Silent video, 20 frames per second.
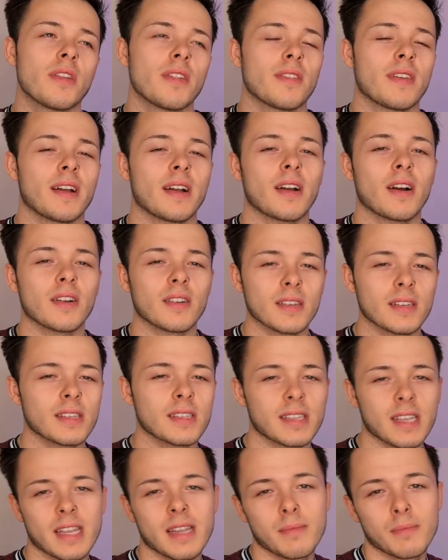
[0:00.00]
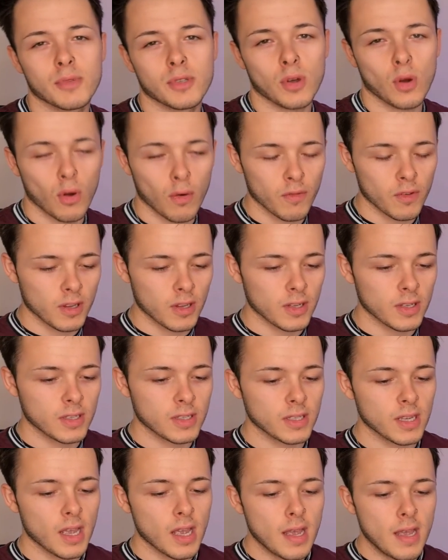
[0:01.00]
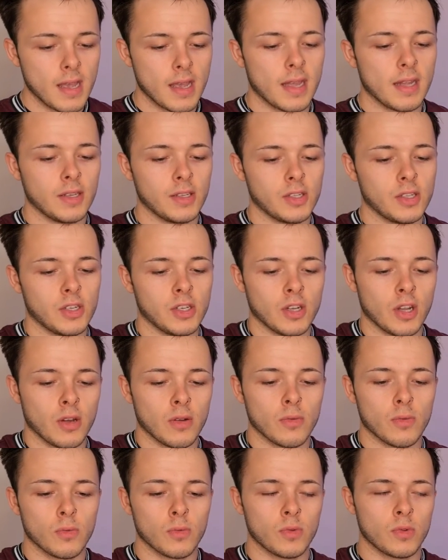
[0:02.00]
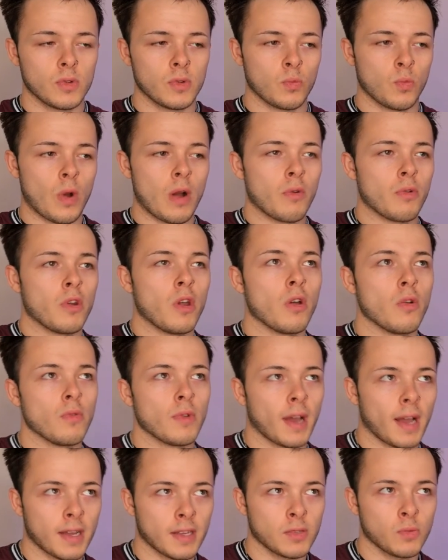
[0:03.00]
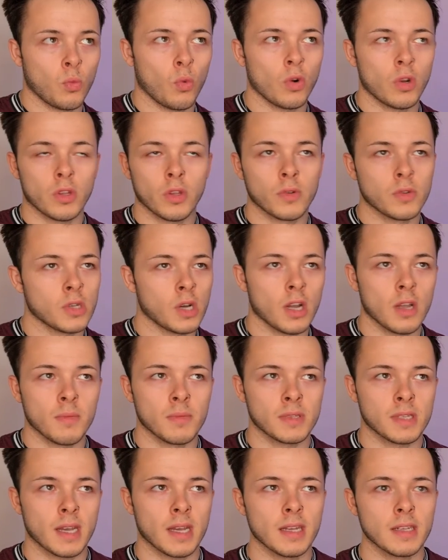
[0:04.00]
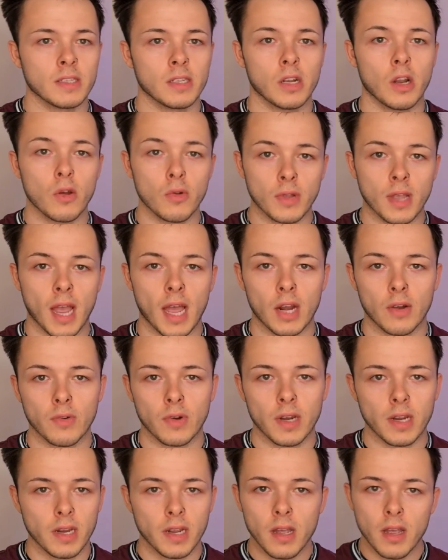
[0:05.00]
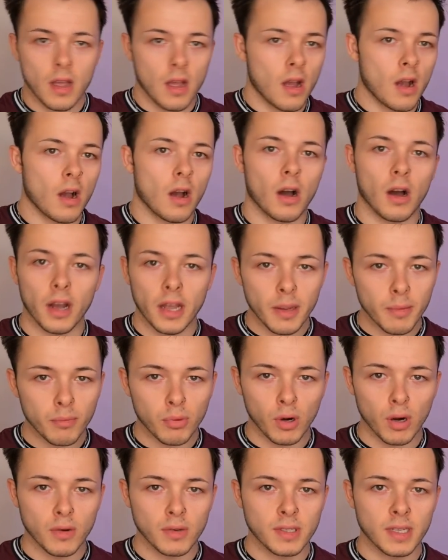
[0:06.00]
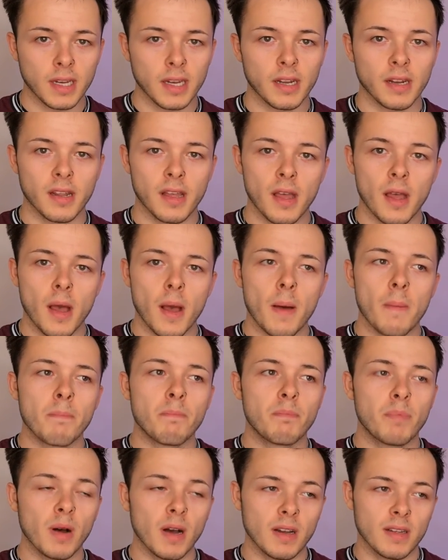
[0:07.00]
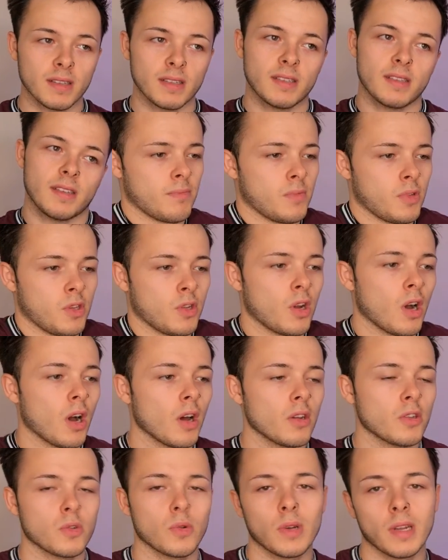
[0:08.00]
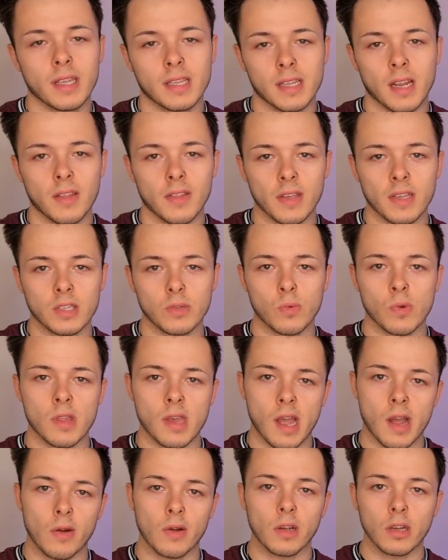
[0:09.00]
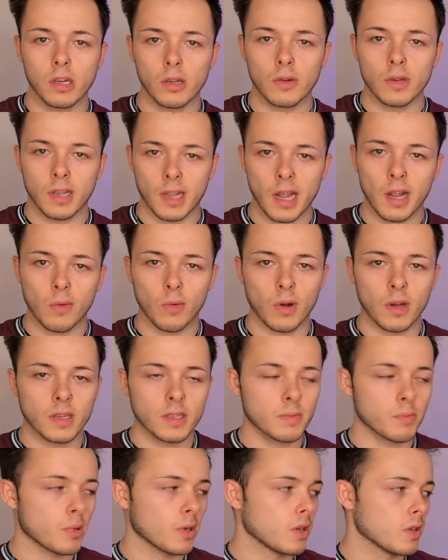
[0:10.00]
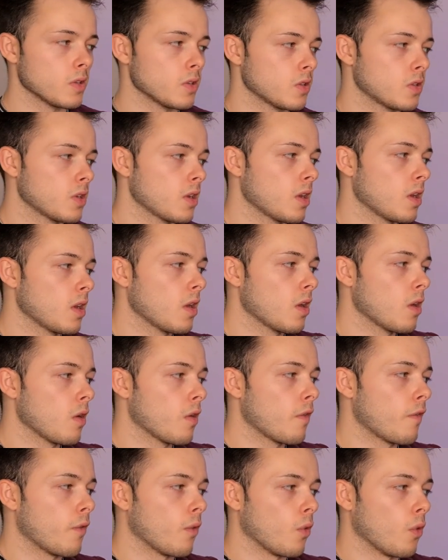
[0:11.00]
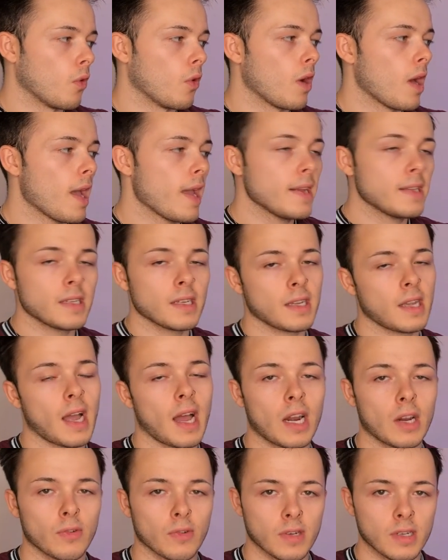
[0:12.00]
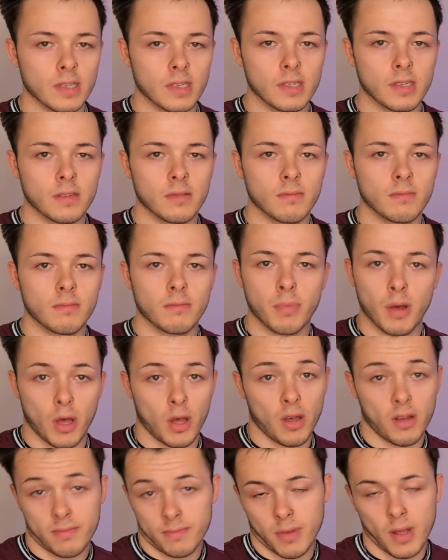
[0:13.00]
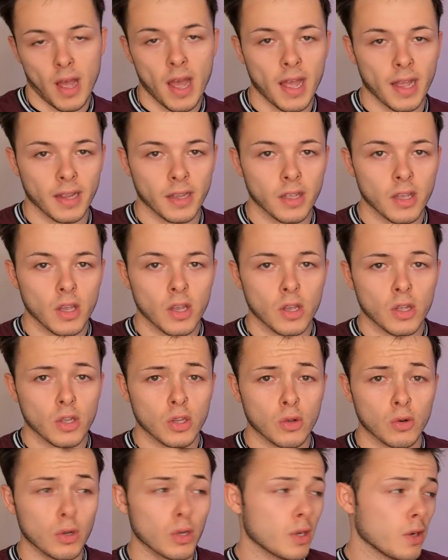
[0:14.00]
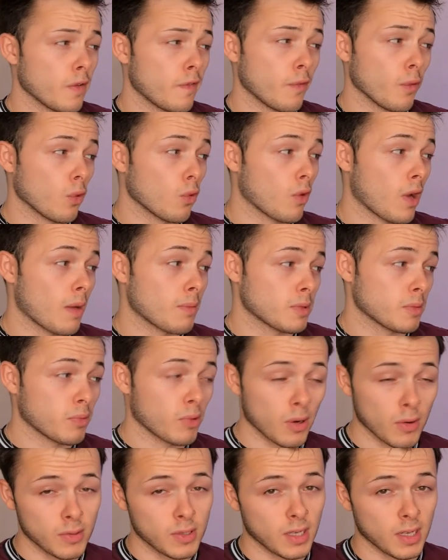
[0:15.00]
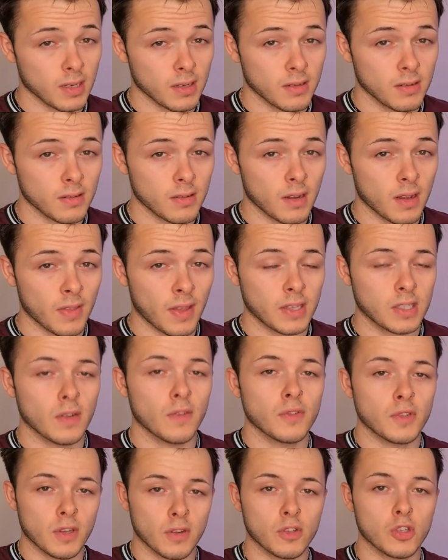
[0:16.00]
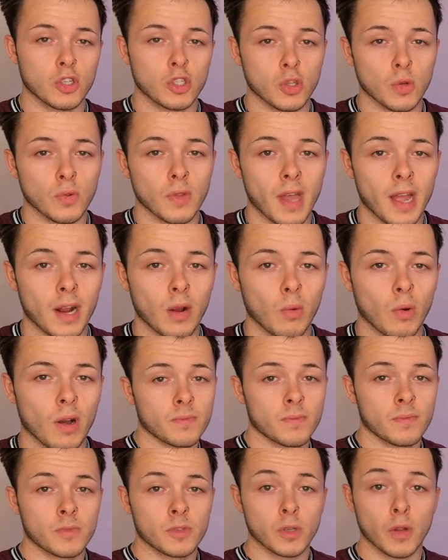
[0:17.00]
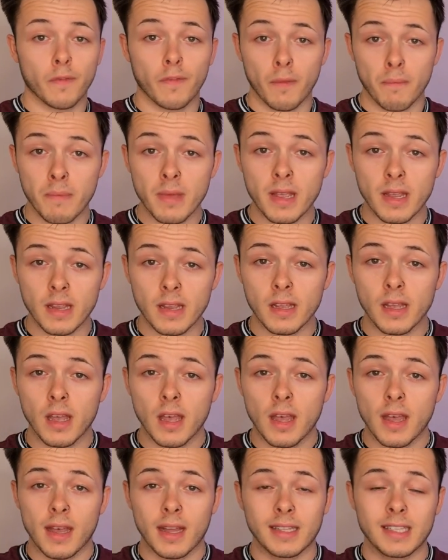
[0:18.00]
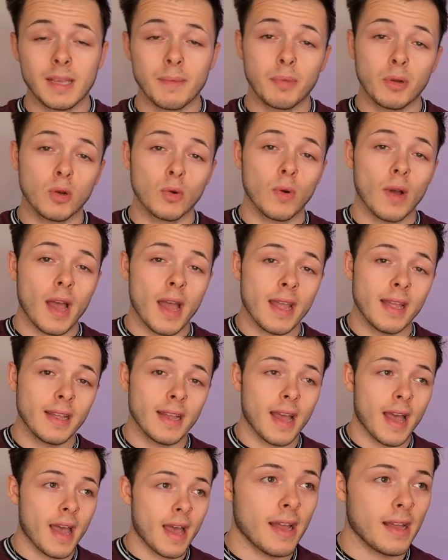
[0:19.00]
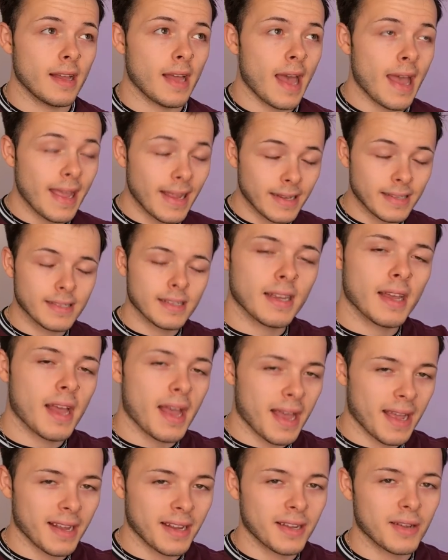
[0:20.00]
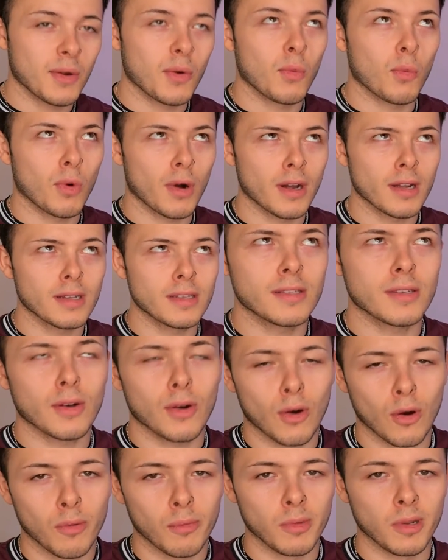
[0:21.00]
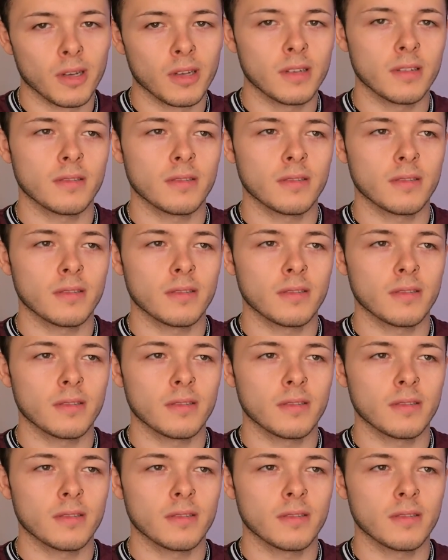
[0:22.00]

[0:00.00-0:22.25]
that kind of seems obvious. It's, you know, well known as one of those items that is low calorie, high in protein, but you can't do a list like this without including egg whites, because for 18 calories per egg, you're looking at 4 grams of protein, and that's obviously you're just doing the egg white. So for me, a typical eight egg white omelet,